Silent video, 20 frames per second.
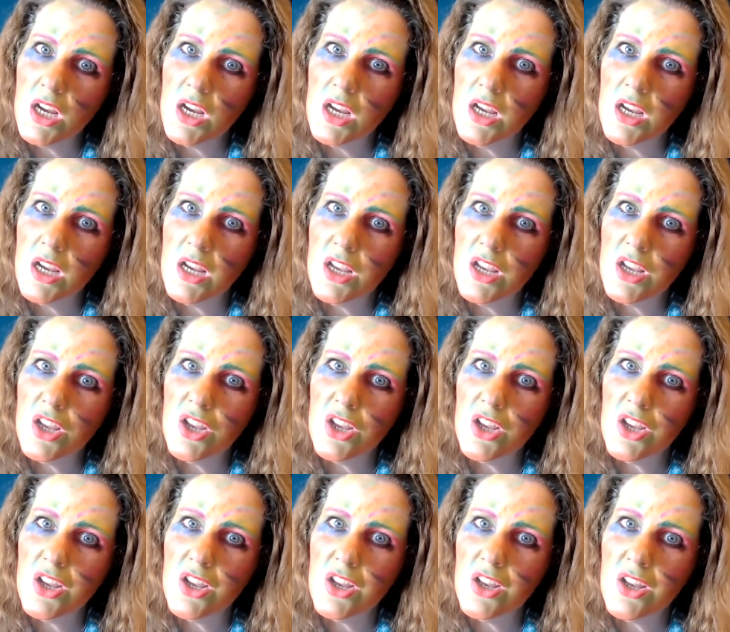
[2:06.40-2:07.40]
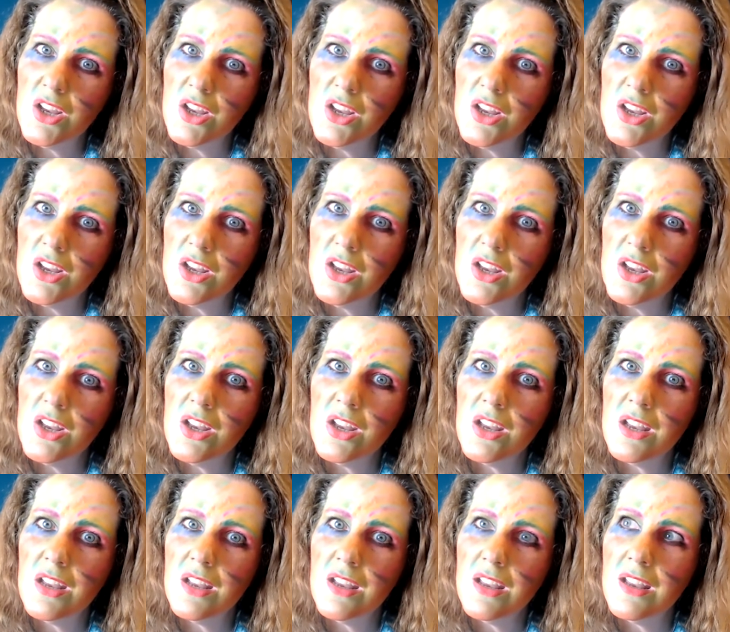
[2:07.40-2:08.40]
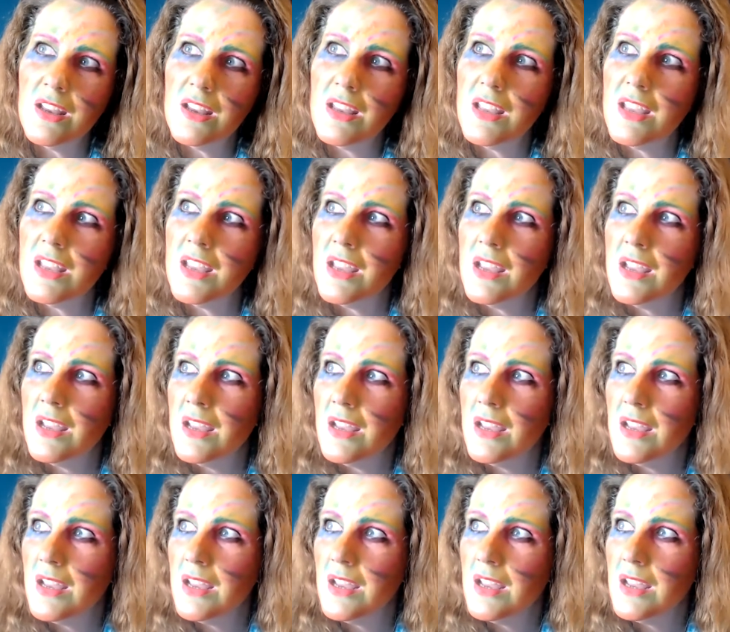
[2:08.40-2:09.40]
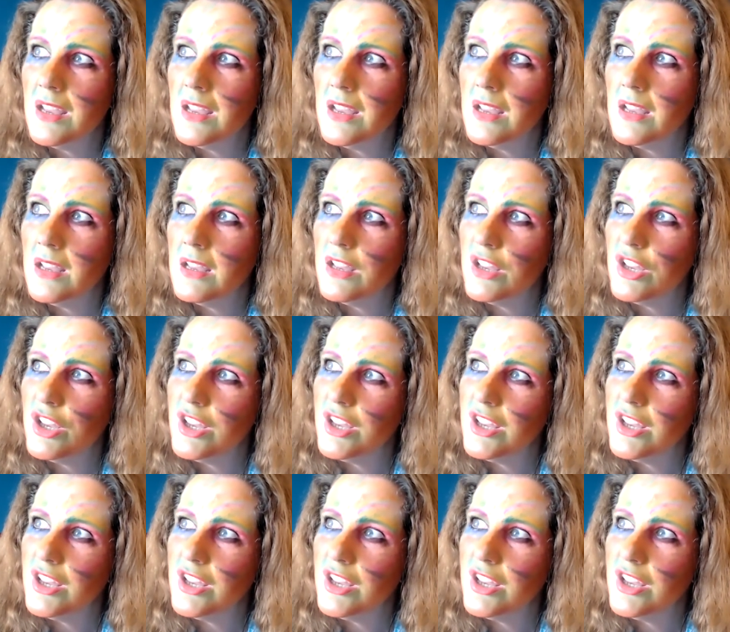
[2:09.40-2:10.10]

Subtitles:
No one is speaking in this clip.